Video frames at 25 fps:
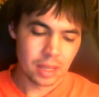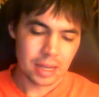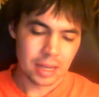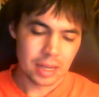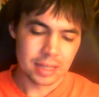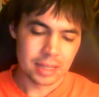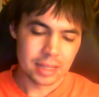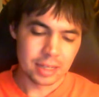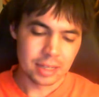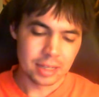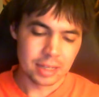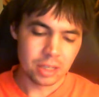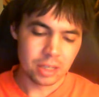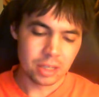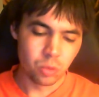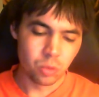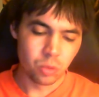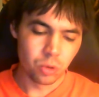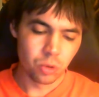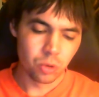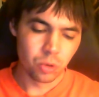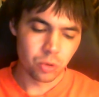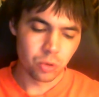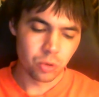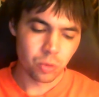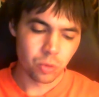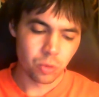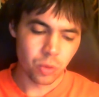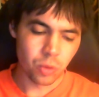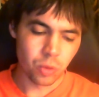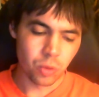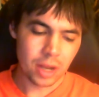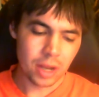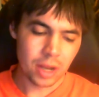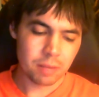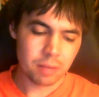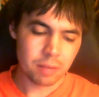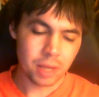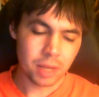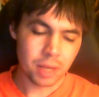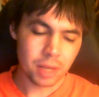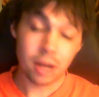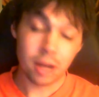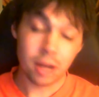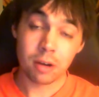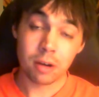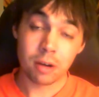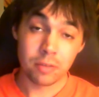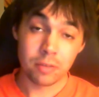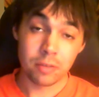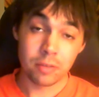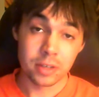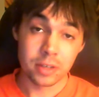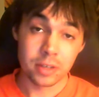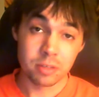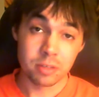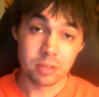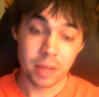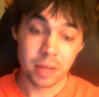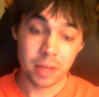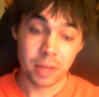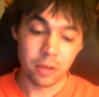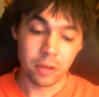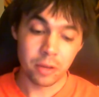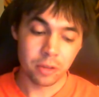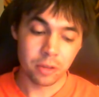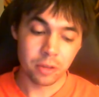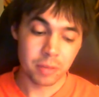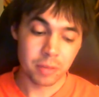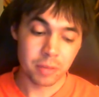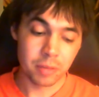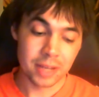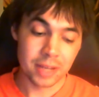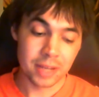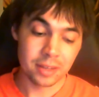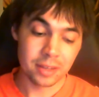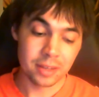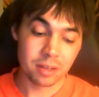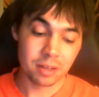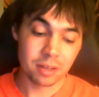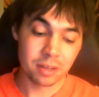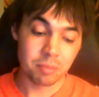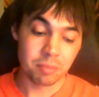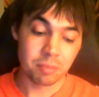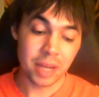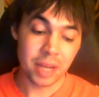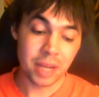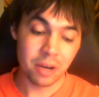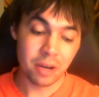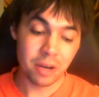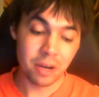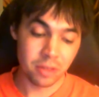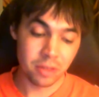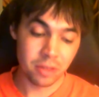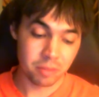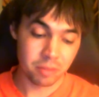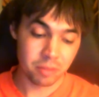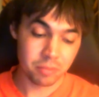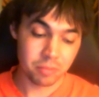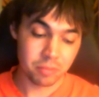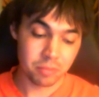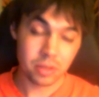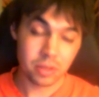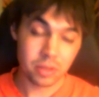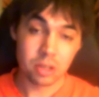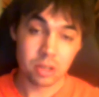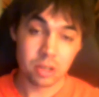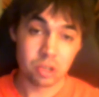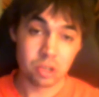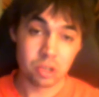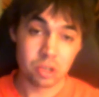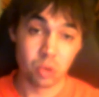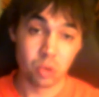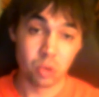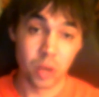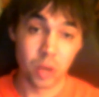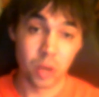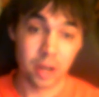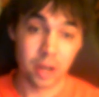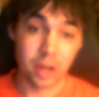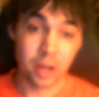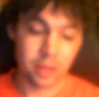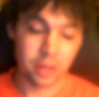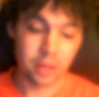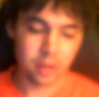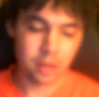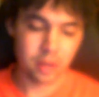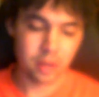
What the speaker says: he would write biographies about them and then compare them to one another.